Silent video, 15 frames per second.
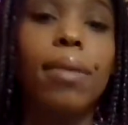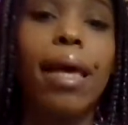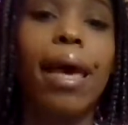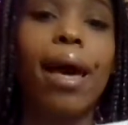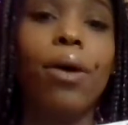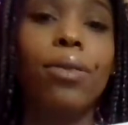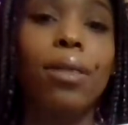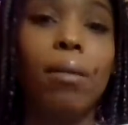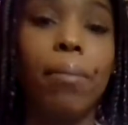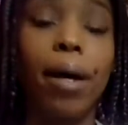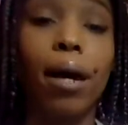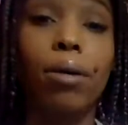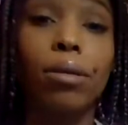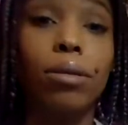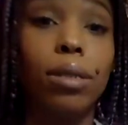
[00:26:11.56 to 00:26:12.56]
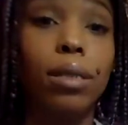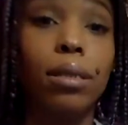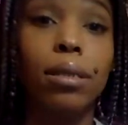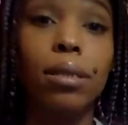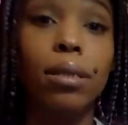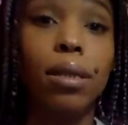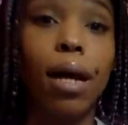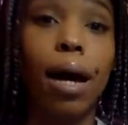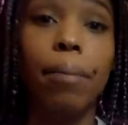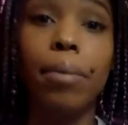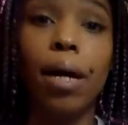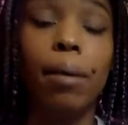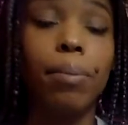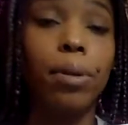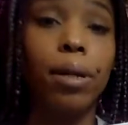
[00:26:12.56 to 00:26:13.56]
Healthy boundaries. I'm
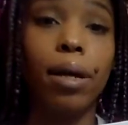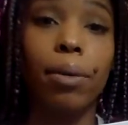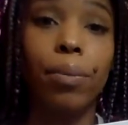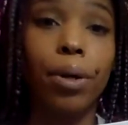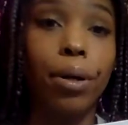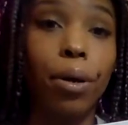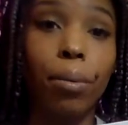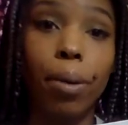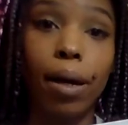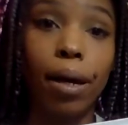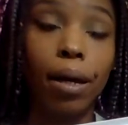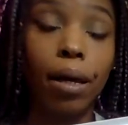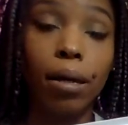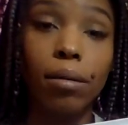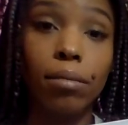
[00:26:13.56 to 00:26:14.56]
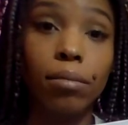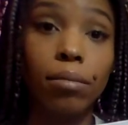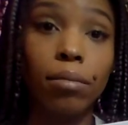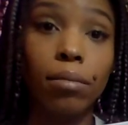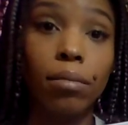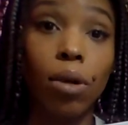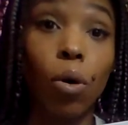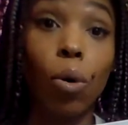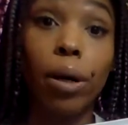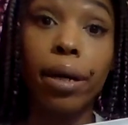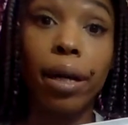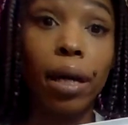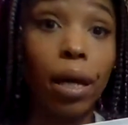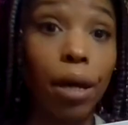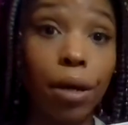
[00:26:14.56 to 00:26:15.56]
not playing with nobody on
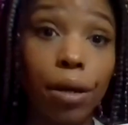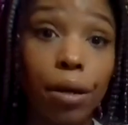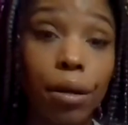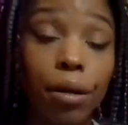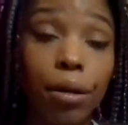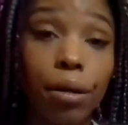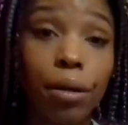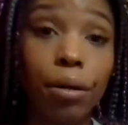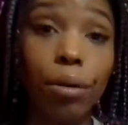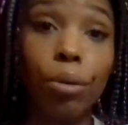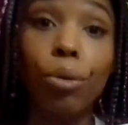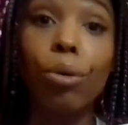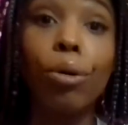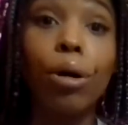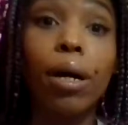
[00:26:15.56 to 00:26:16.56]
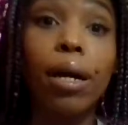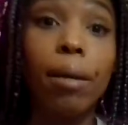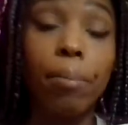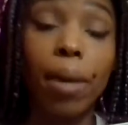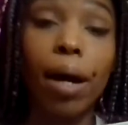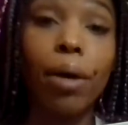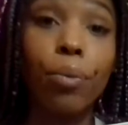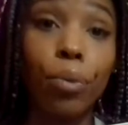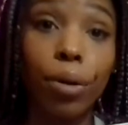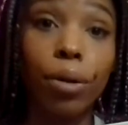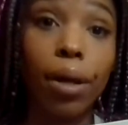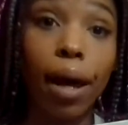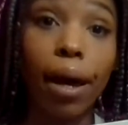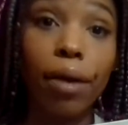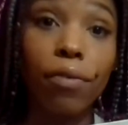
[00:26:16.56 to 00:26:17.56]
here or in my real
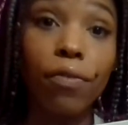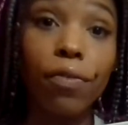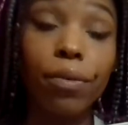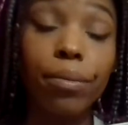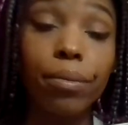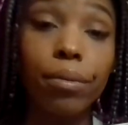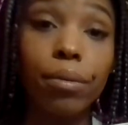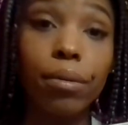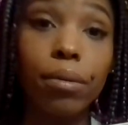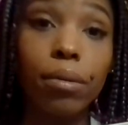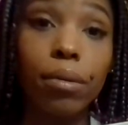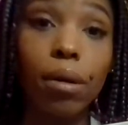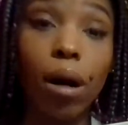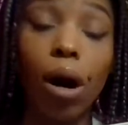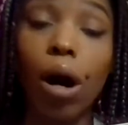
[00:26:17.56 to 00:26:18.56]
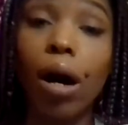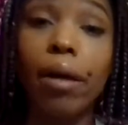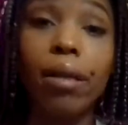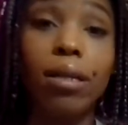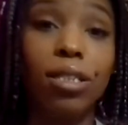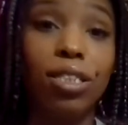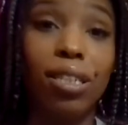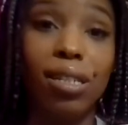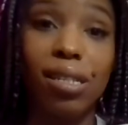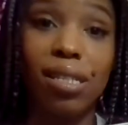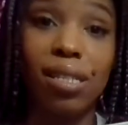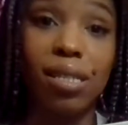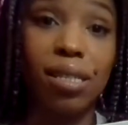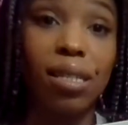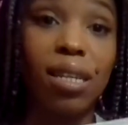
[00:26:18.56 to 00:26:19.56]
life. All this shit
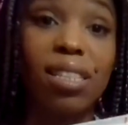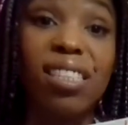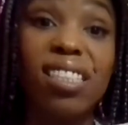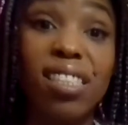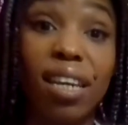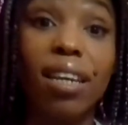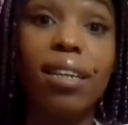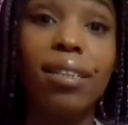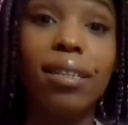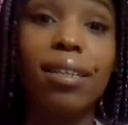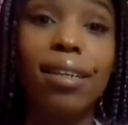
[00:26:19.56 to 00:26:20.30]
is in sync.